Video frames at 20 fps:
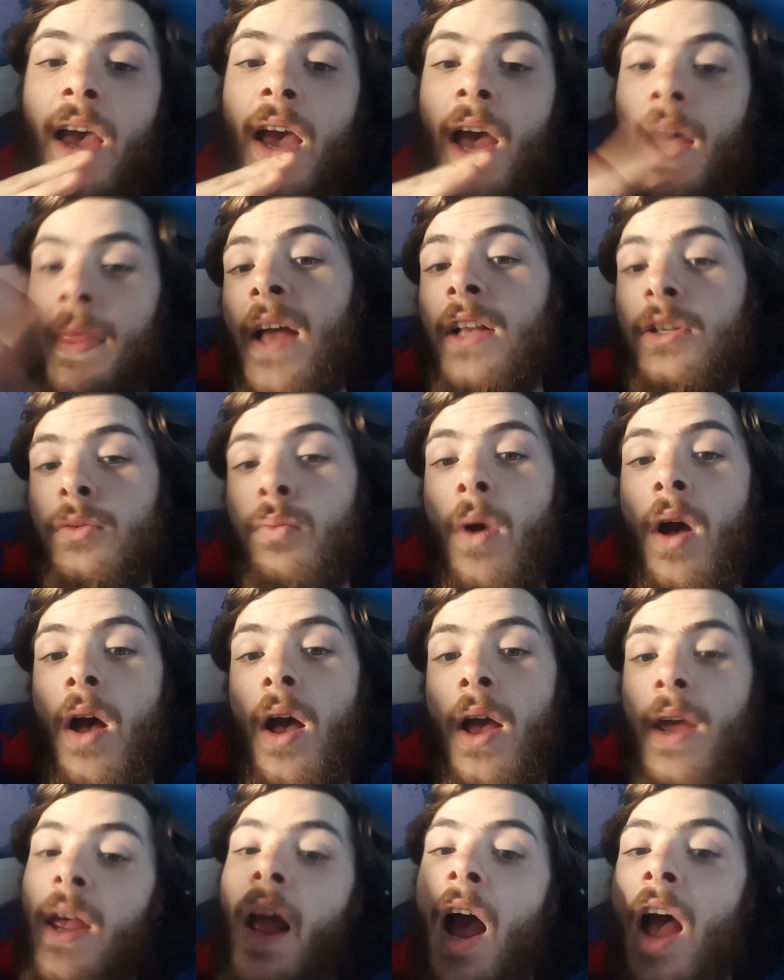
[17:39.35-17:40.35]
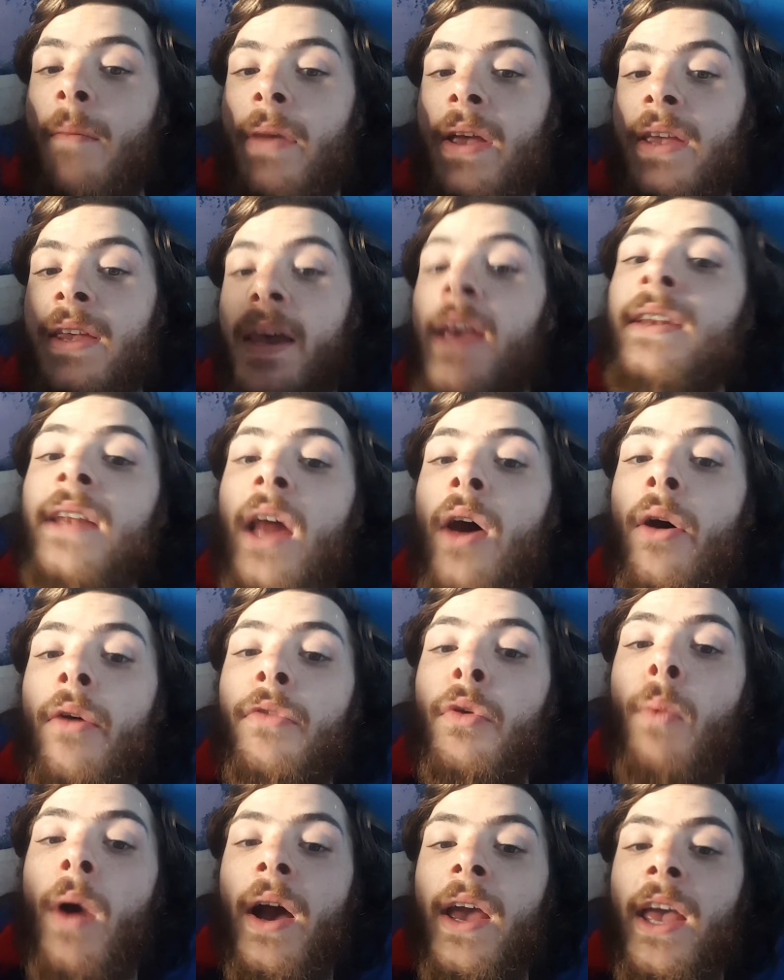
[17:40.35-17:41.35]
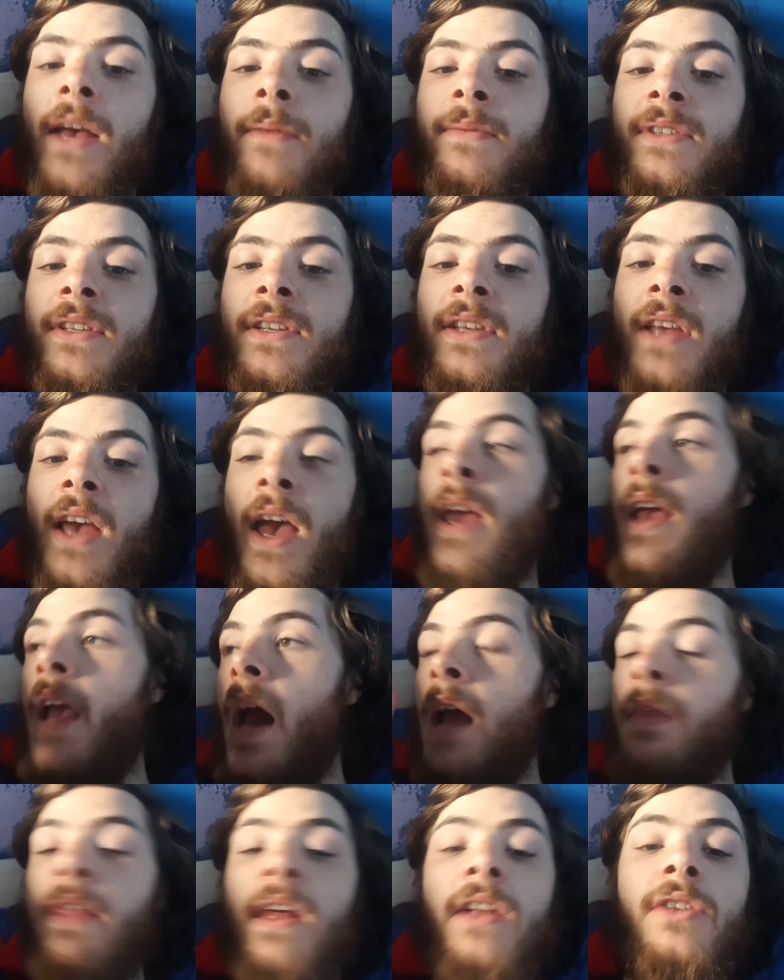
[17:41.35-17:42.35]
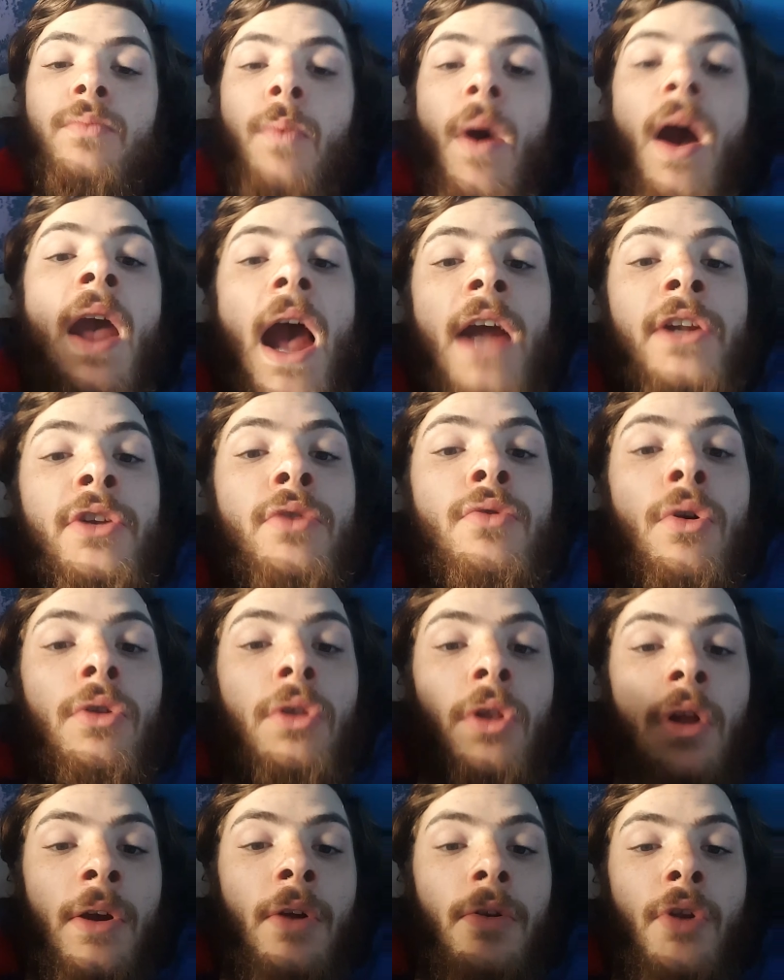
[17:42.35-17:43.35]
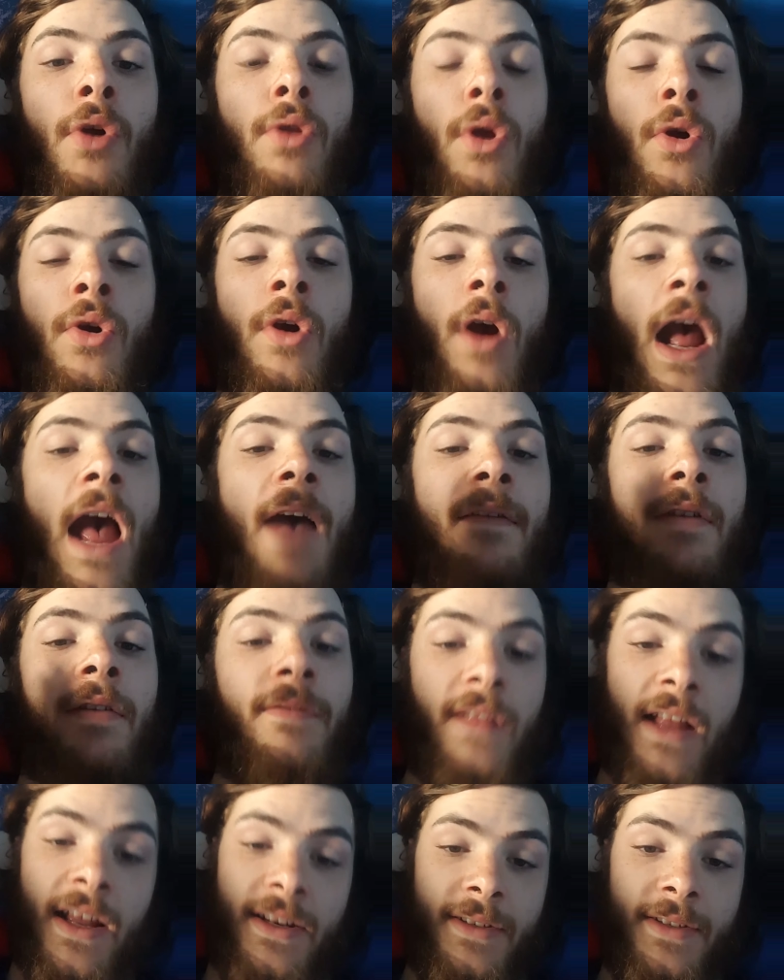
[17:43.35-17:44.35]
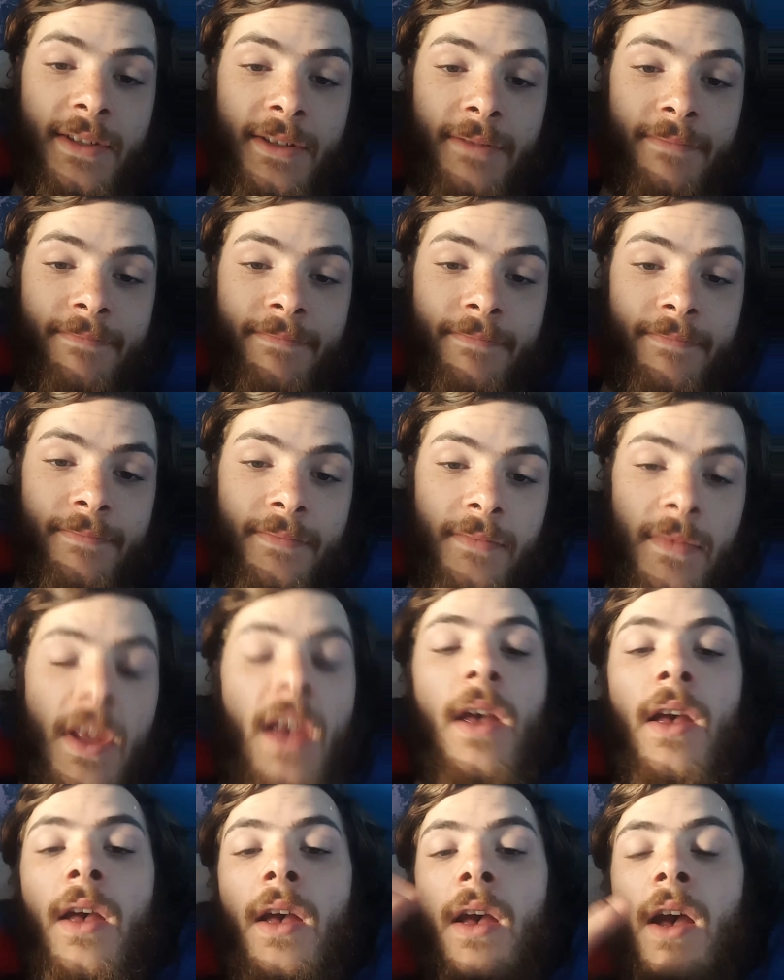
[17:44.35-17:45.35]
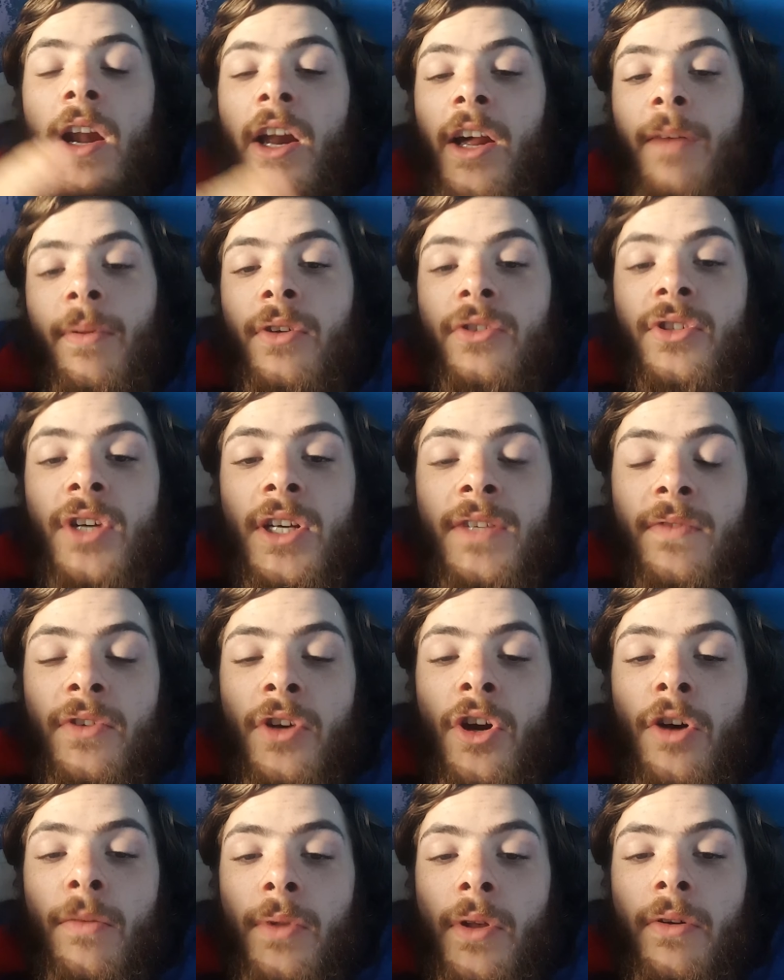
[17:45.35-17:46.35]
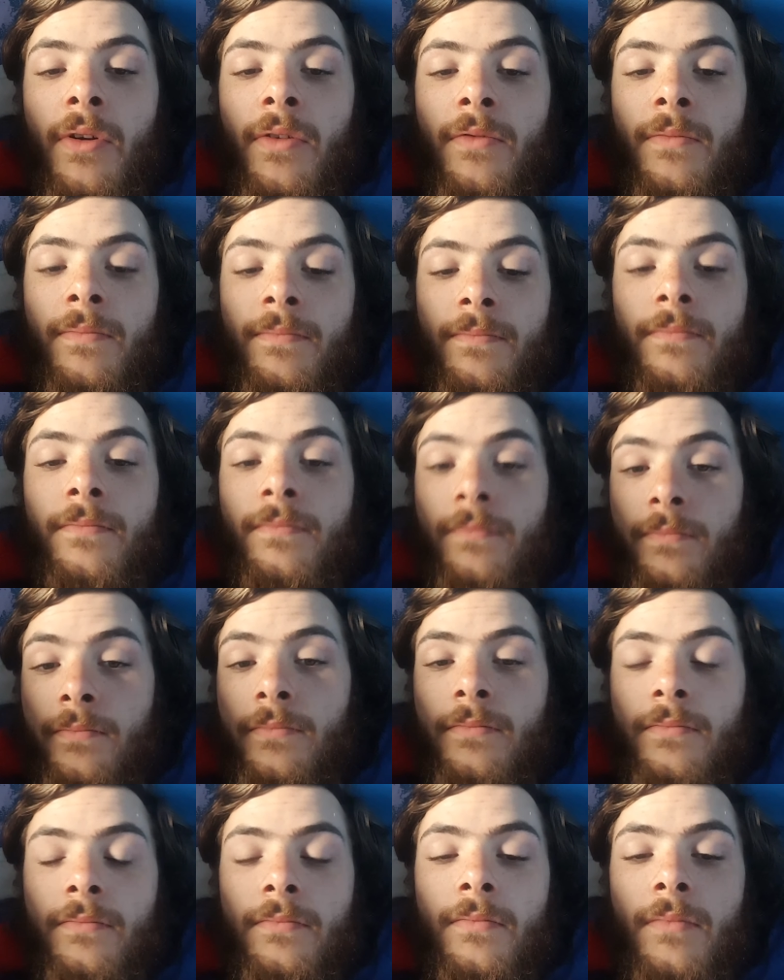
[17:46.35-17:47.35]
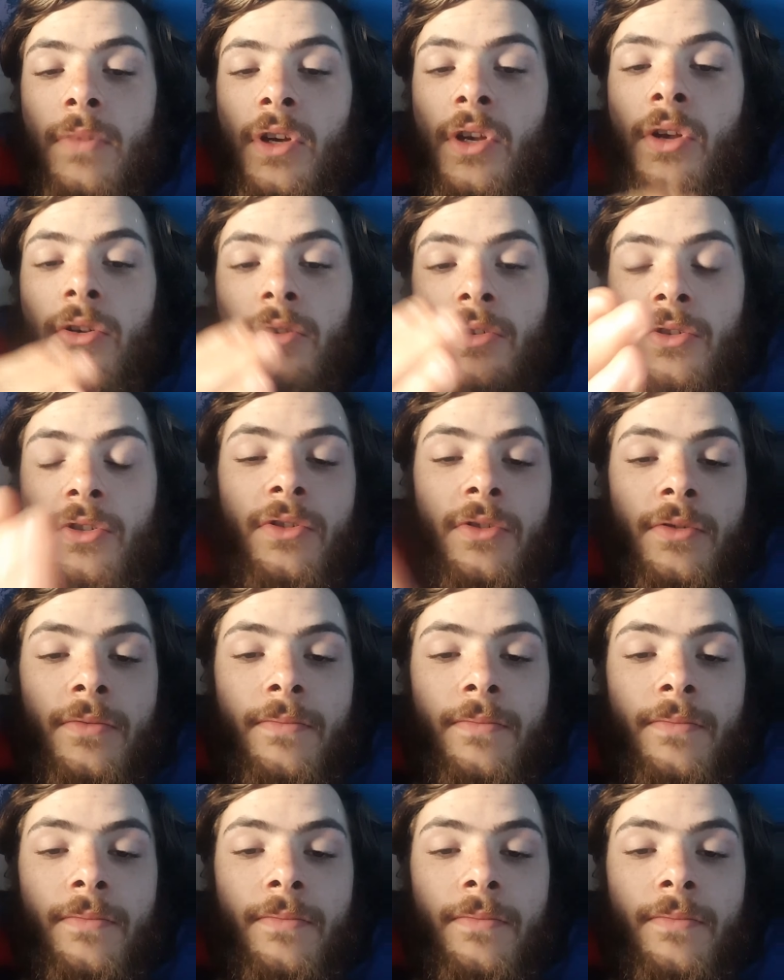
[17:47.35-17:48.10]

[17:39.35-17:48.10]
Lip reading: And that's why I've been kicked out of the YMCA, and that's why I do no longer have a flat. And I apologise for not uploading, because,